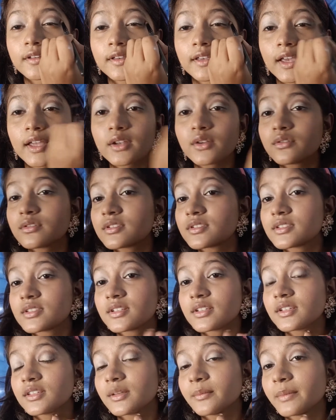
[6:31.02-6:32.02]
Can you
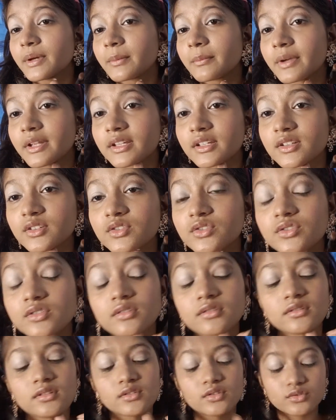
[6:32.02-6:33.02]
see the pigmentation?
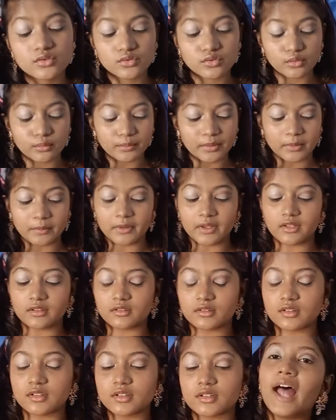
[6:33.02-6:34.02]
It's so
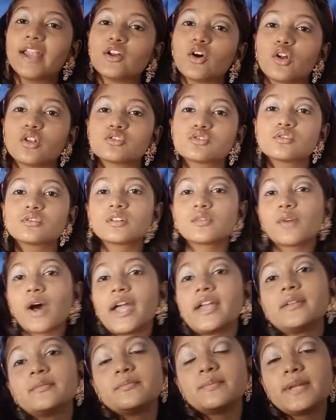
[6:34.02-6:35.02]
pigmented. And also the
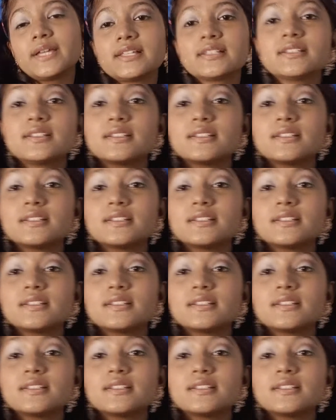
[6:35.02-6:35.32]
white base